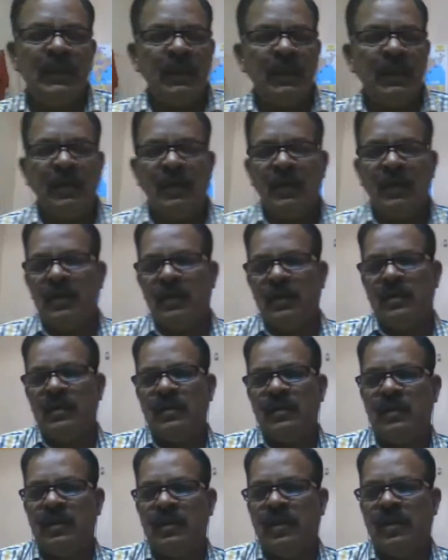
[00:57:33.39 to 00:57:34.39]
uh,
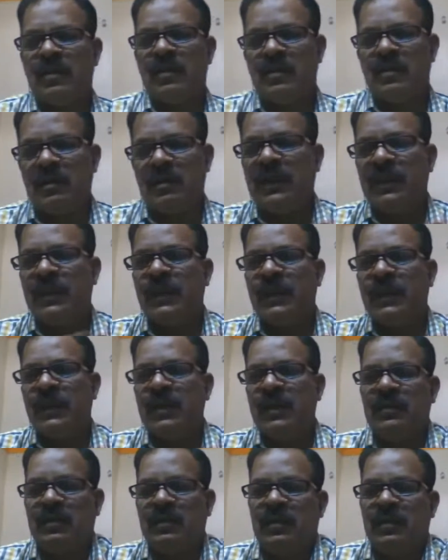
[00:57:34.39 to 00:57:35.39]
or England,
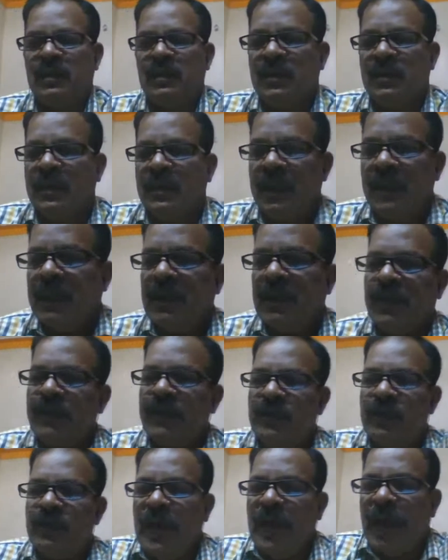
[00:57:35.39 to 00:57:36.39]
in England, you know,
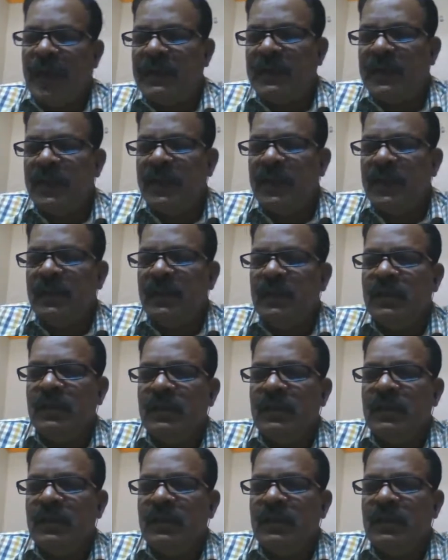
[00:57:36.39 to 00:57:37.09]
91%